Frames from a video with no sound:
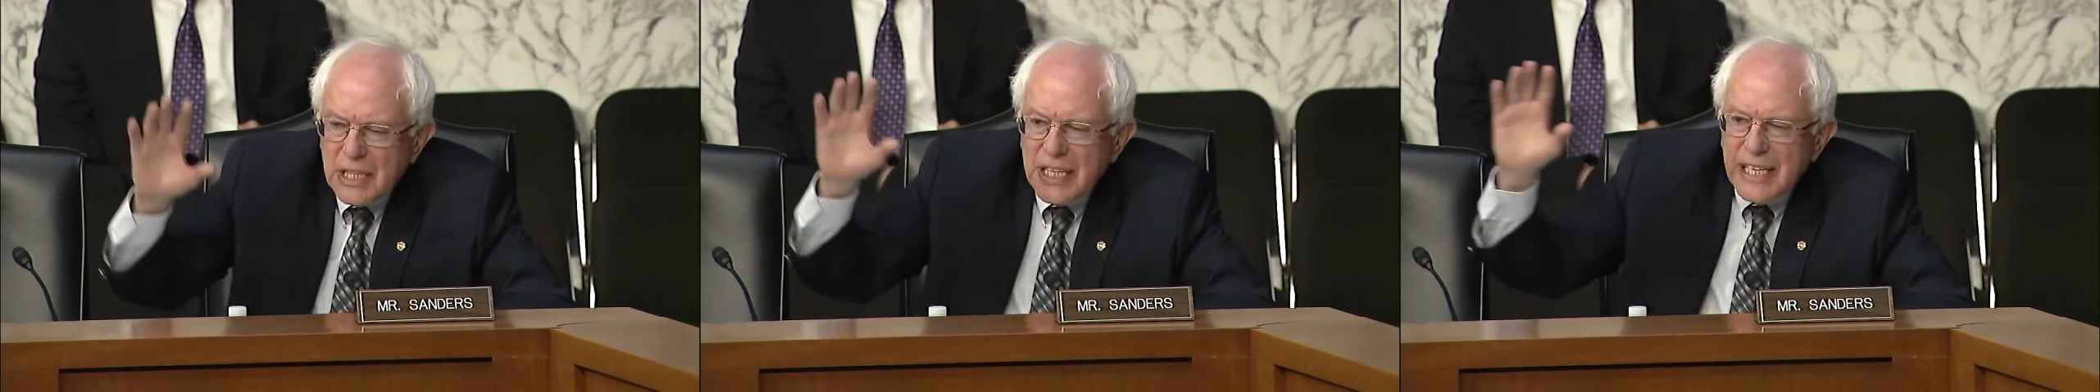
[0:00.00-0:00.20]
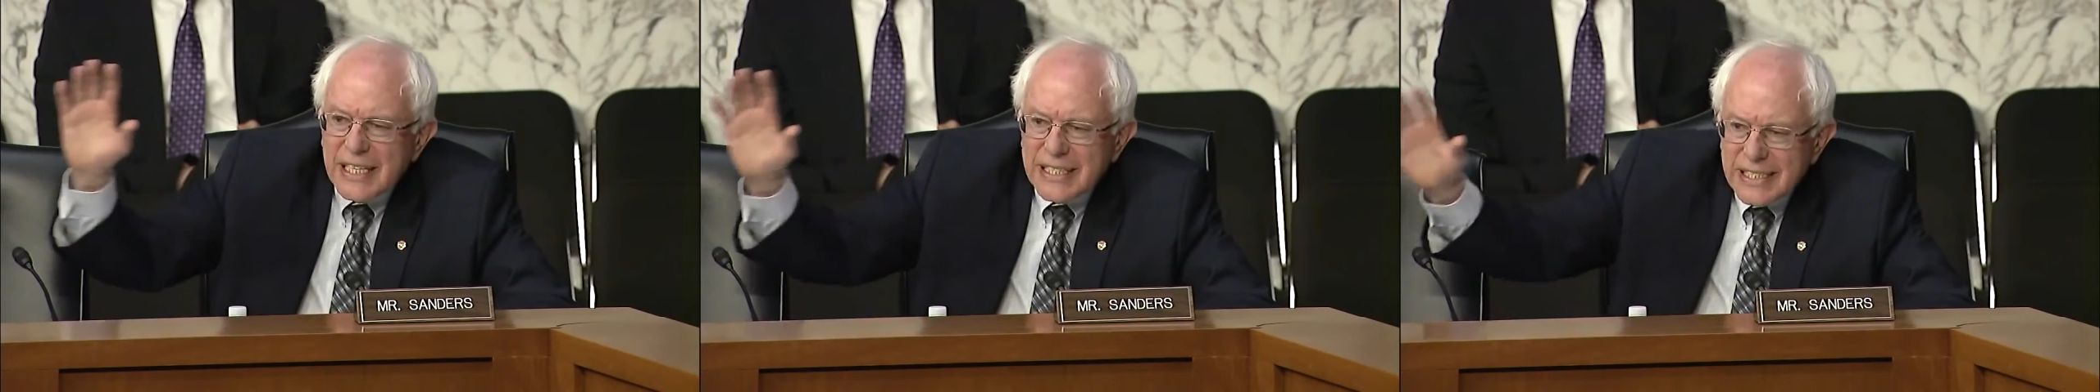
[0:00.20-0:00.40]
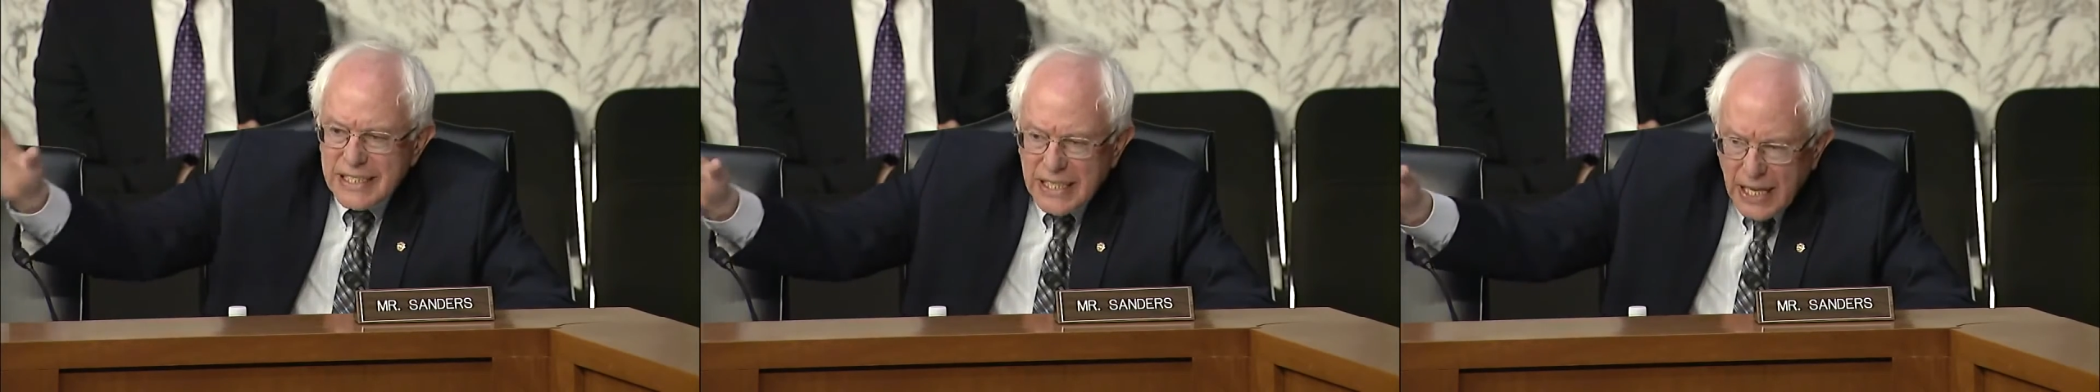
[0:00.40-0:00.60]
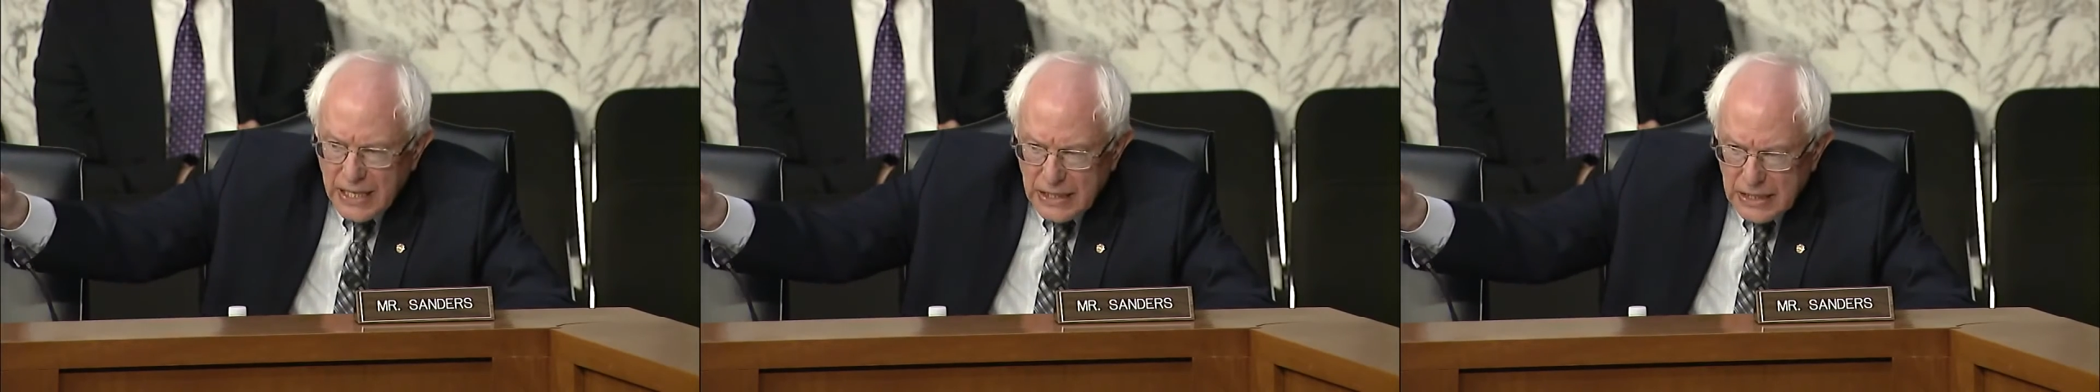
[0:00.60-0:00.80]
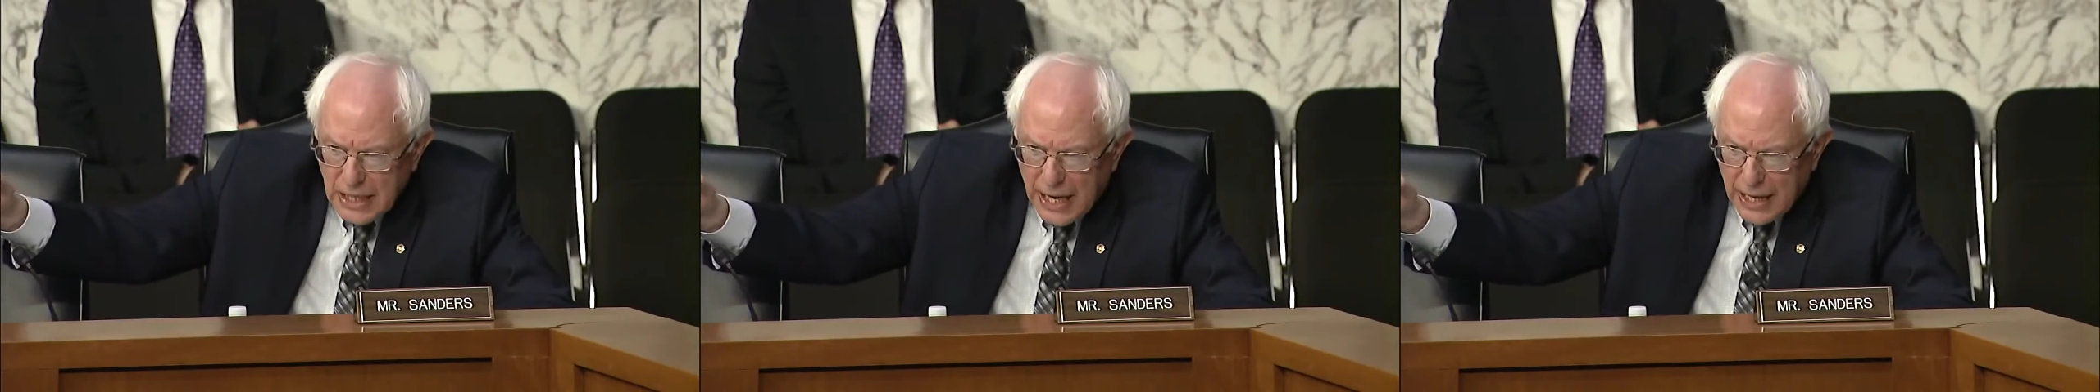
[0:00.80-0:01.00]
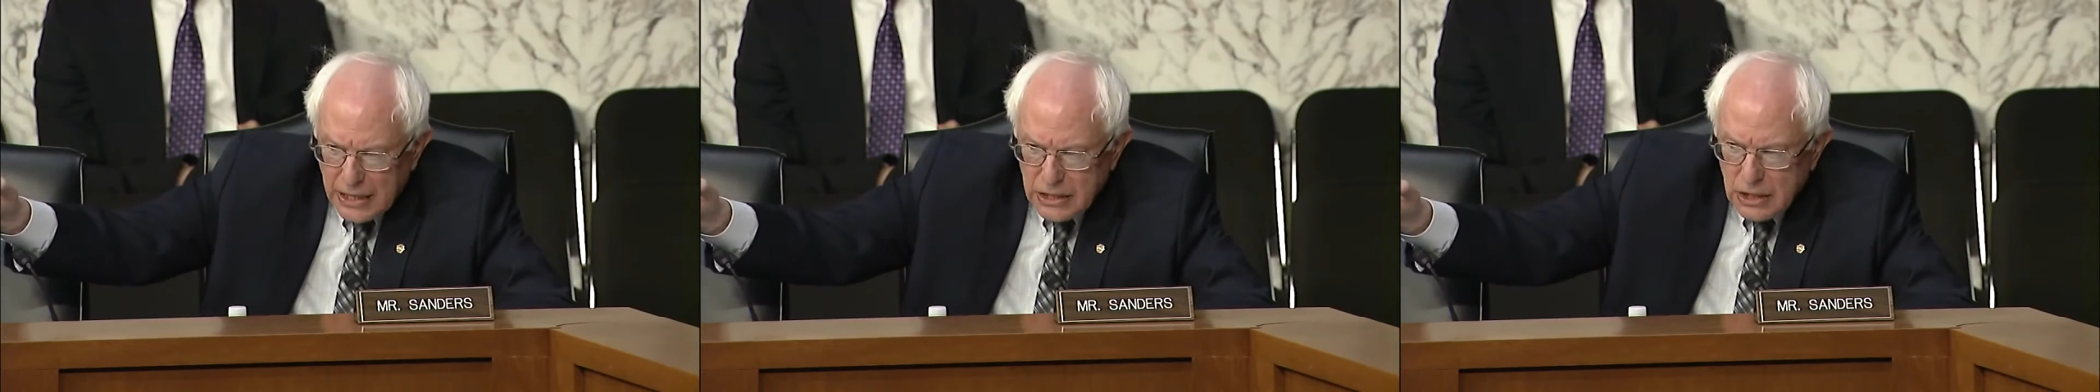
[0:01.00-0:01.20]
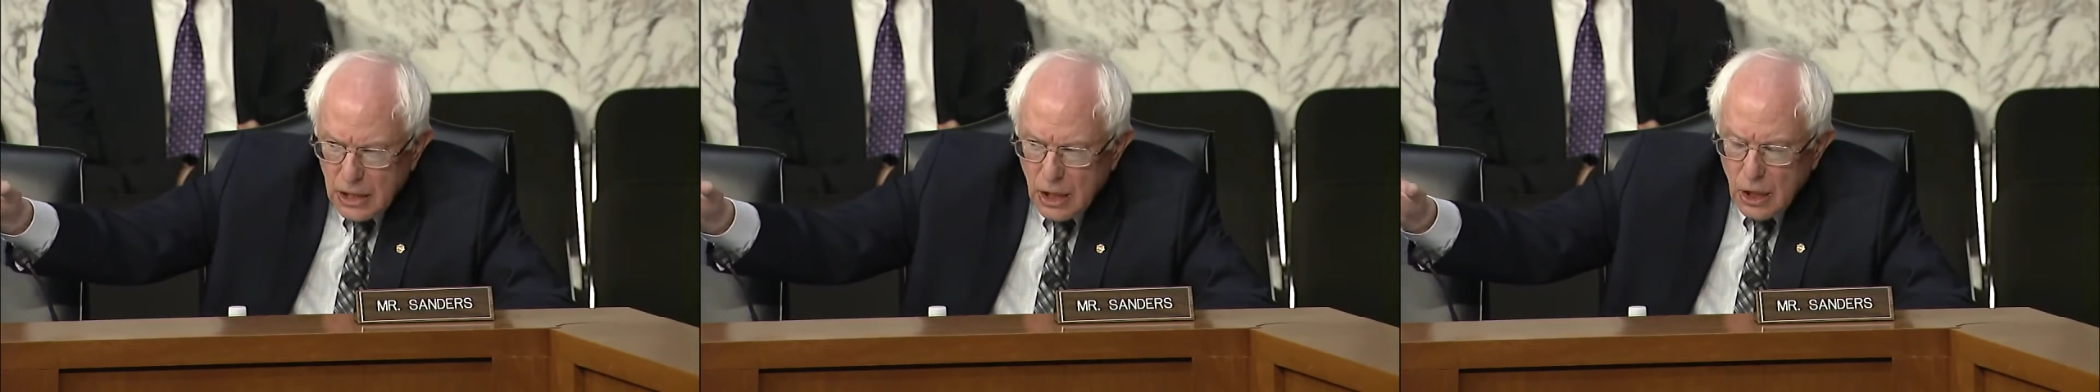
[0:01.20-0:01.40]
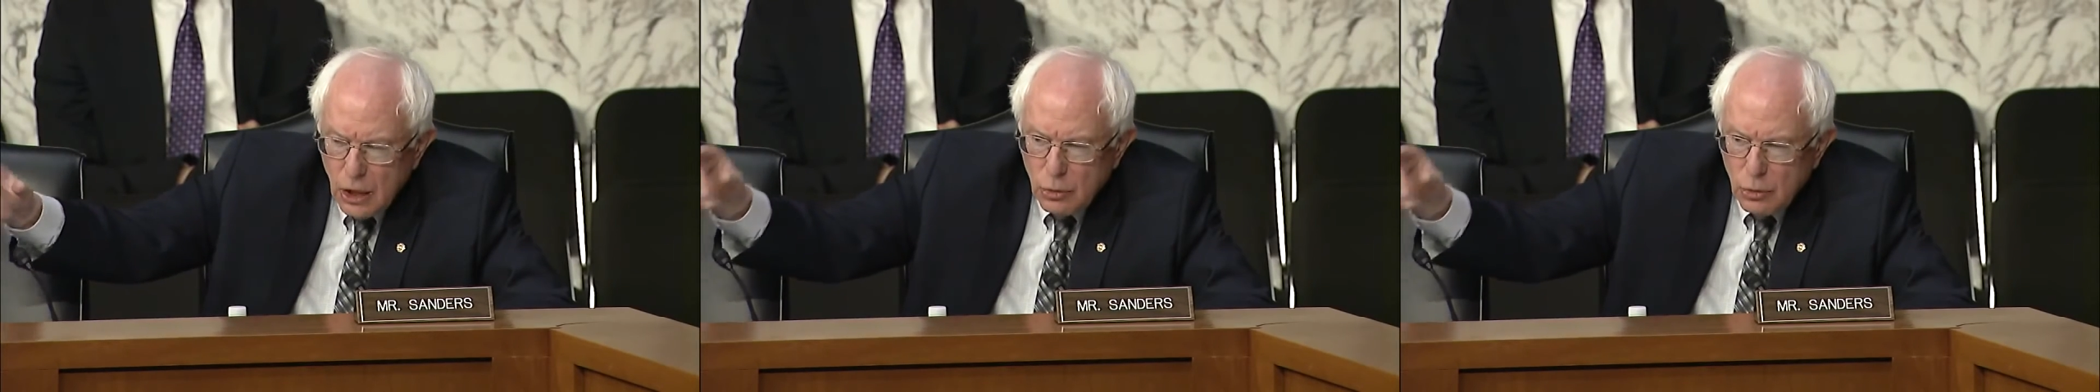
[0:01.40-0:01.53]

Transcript: the estate tax